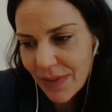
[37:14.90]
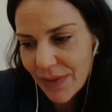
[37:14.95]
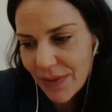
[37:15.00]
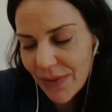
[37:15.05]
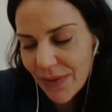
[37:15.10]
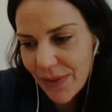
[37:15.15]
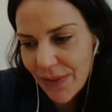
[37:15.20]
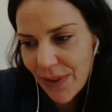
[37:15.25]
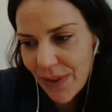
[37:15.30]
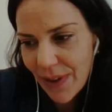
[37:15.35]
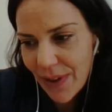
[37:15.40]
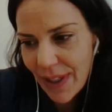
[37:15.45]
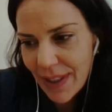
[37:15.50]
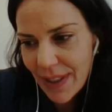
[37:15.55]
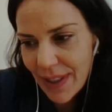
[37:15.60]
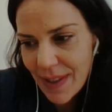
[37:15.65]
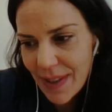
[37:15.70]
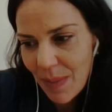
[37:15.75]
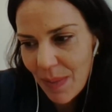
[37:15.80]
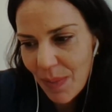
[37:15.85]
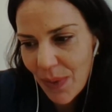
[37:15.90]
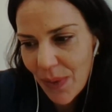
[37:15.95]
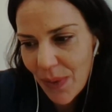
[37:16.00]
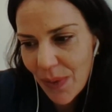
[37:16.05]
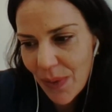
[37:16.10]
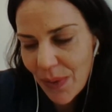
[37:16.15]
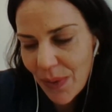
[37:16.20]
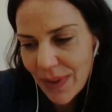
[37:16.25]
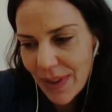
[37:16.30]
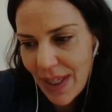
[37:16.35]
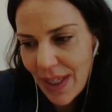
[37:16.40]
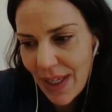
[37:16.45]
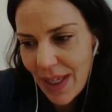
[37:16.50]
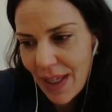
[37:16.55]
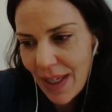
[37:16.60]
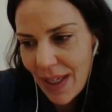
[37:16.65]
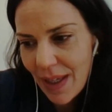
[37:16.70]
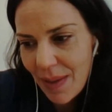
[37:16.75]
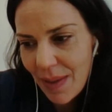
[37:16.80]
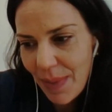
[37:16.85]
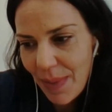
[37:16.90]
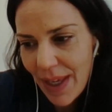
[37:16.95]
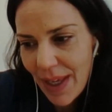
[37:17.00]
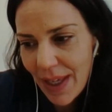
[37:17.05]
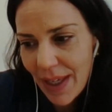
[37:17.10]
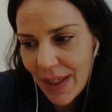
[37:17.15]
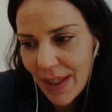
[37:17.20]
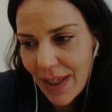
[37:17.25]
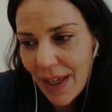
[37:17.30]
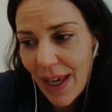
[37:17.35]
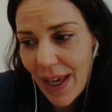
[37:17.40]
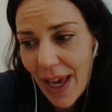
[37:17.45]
for example, they make